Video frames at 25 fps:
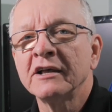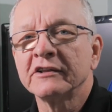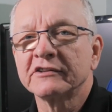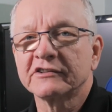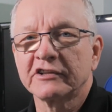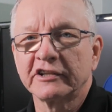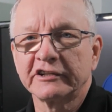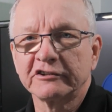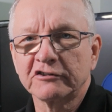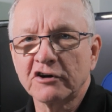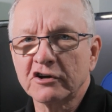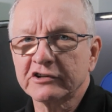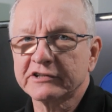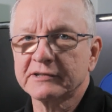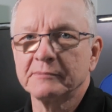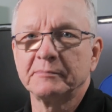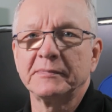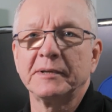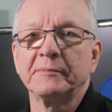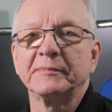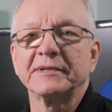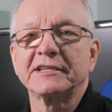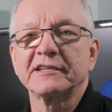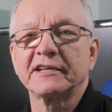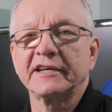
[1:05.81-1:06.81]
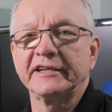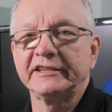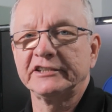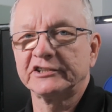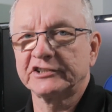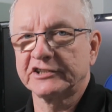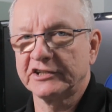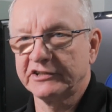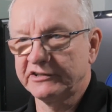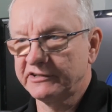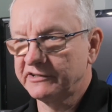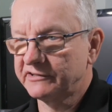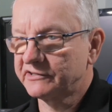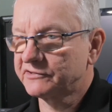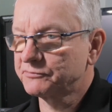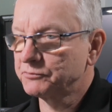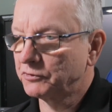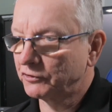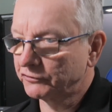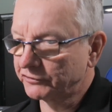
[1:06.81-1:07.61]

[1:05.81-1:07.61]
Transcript: So there are some limitations